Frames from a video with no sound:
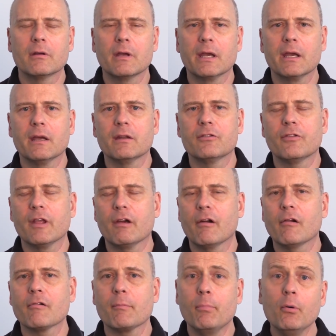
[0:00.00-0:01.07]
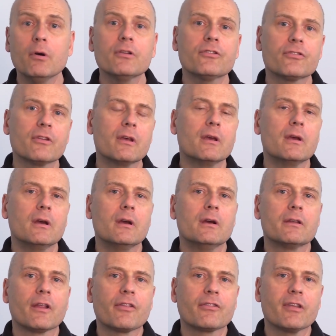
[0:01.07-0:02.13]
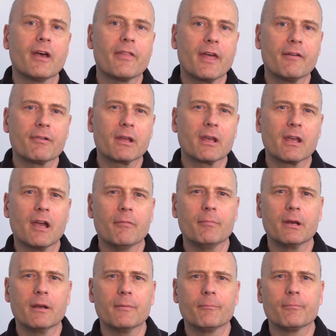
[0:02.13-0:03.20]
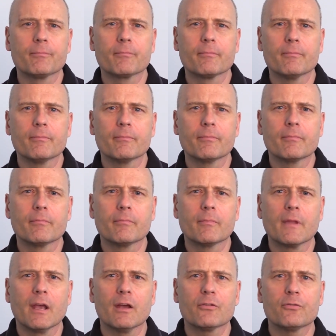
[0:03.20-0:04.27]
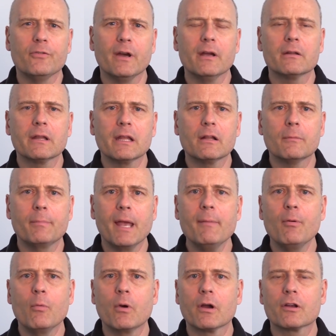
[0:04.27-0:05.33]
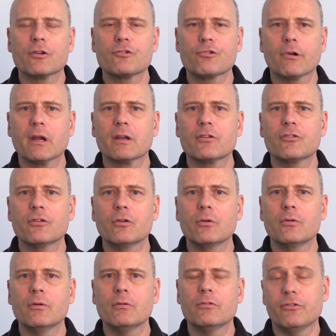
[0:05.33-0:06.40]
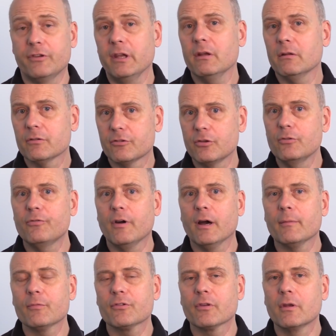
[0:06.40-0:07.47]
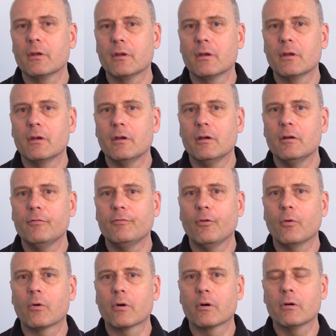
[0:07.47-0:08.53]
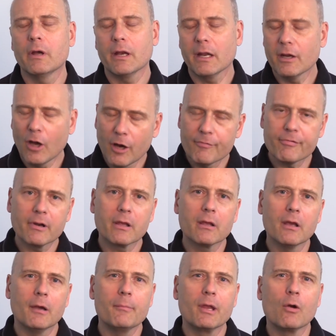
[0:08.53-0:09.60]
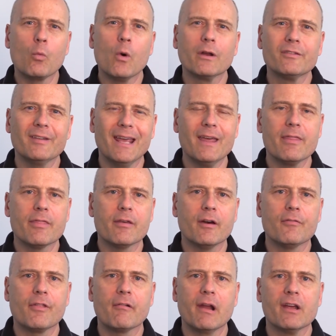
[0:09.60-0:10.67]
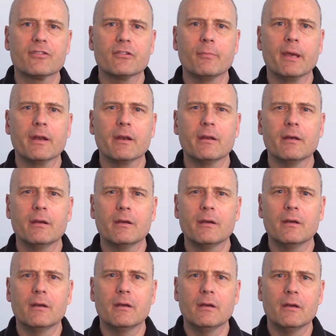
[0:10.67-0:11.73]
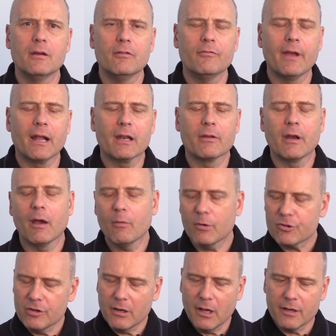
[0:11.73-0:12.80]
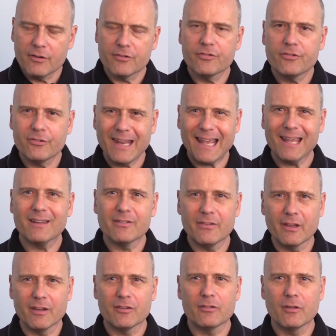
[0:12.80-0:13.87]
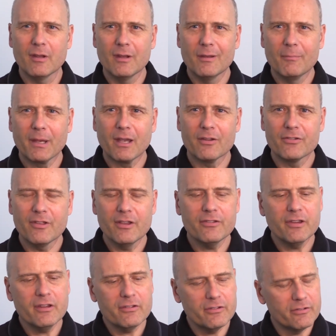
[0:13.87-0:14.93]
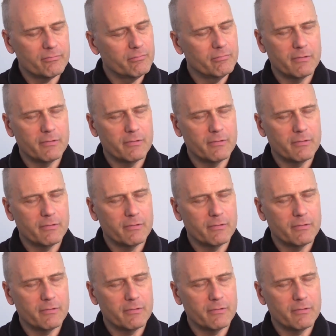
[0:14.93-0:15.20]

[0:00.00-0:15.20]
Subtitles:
And there are reports that the South African government has filed legal paperwork trying to steal 2 farms and offering a mere 1/10 of their estimated value. Now, I want you to understand this, because this is